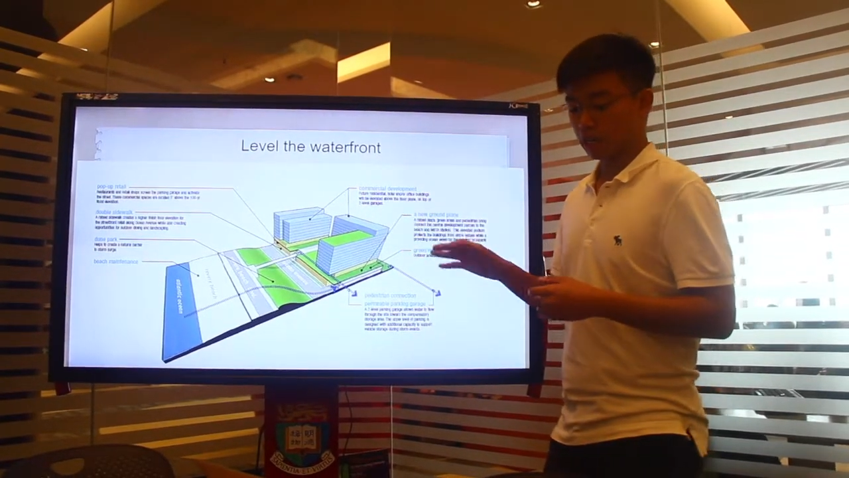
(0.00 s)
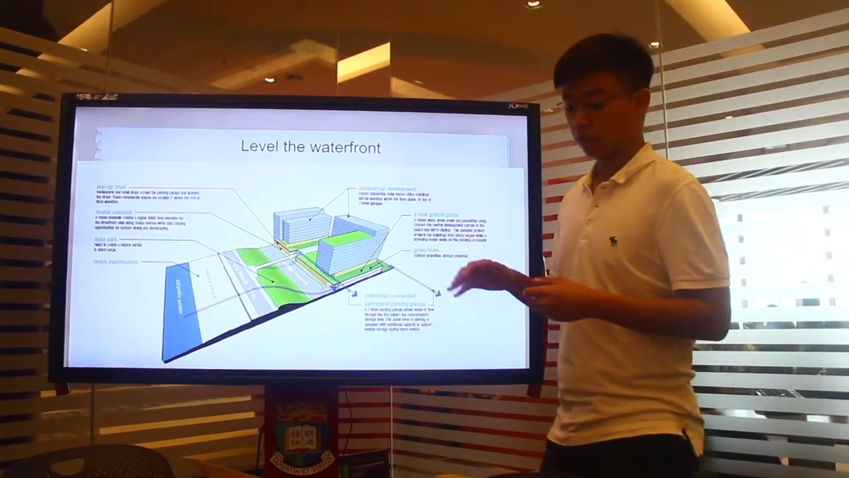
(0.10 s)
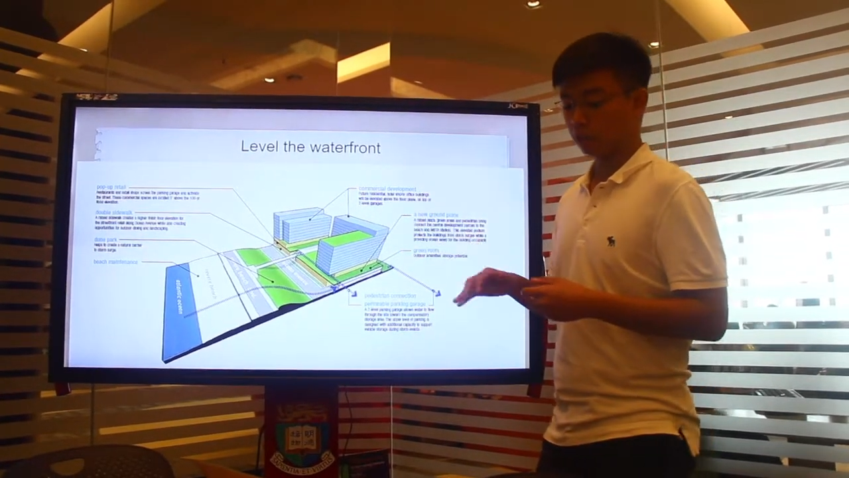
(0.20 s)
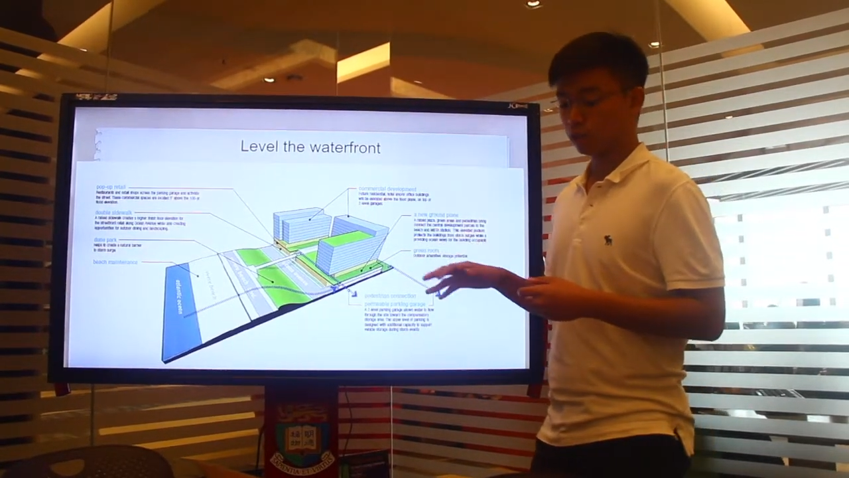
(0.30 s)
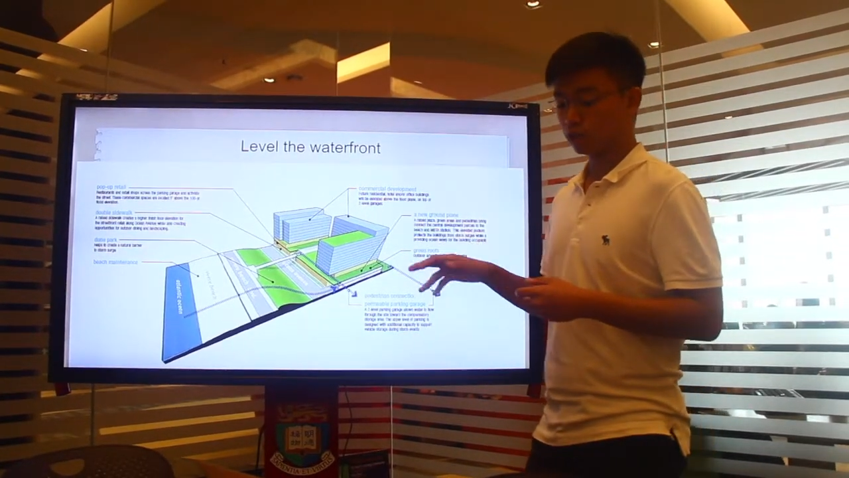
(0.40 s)

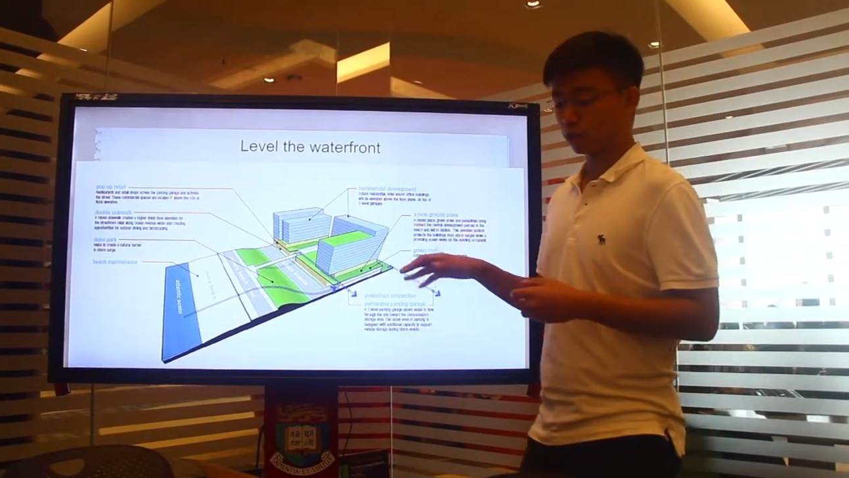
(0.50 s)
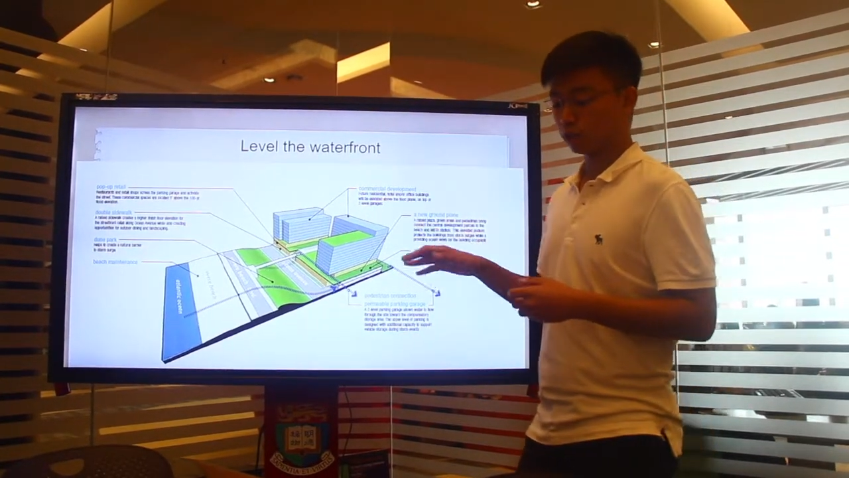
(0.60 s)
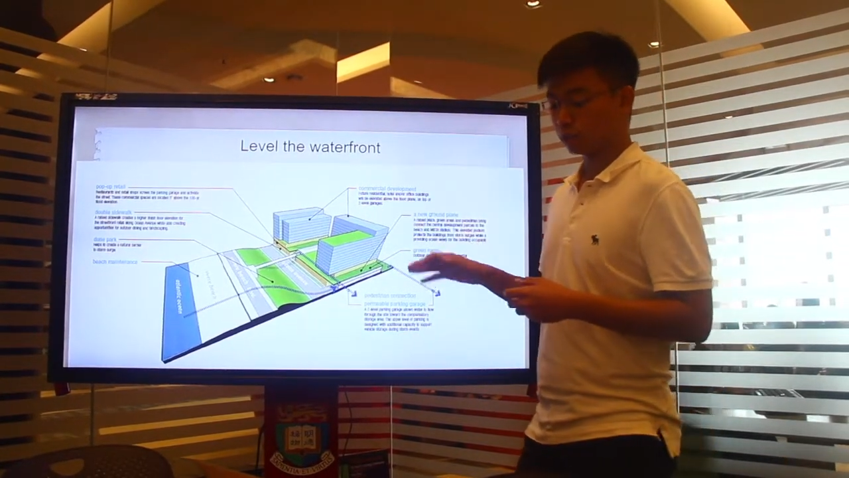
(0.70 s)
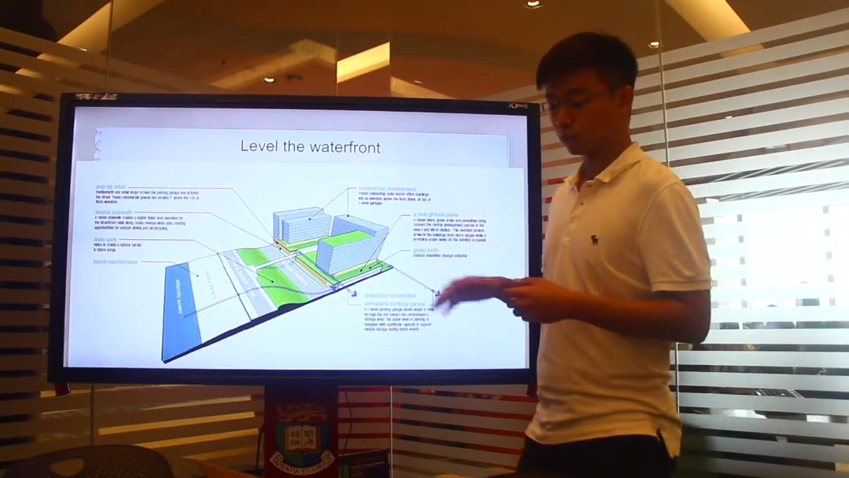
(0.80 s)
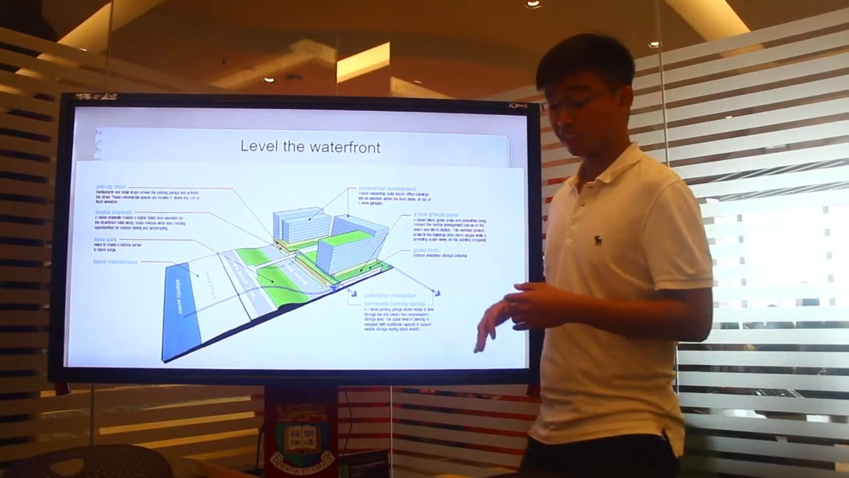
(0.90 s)
However, it could
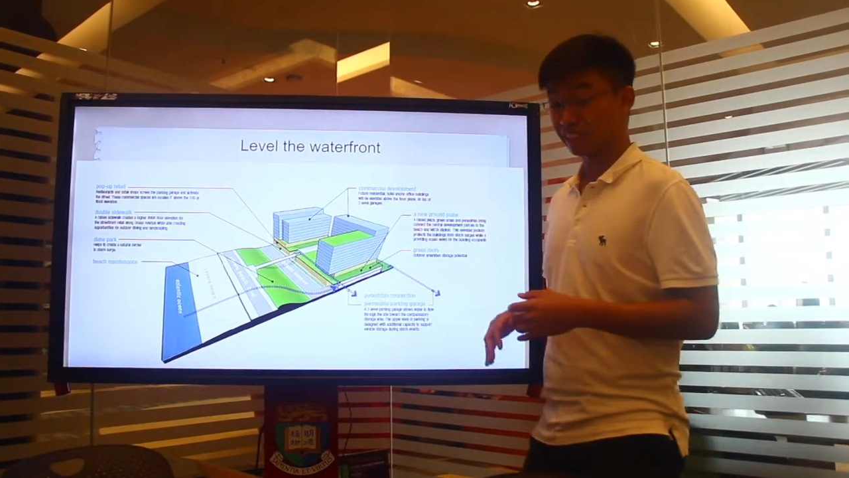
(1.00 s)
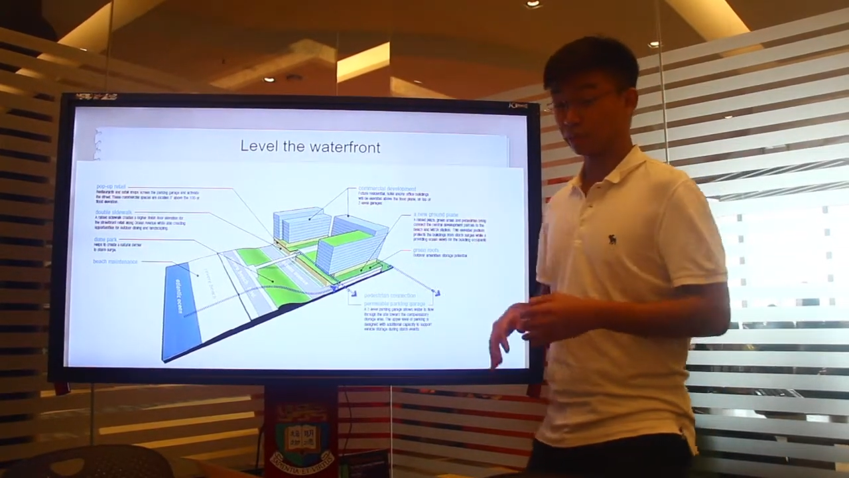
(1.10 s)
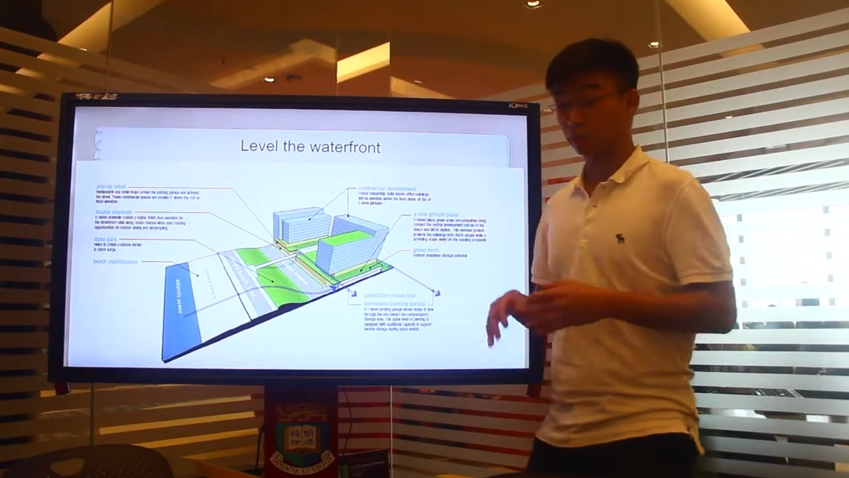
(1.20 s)
irritate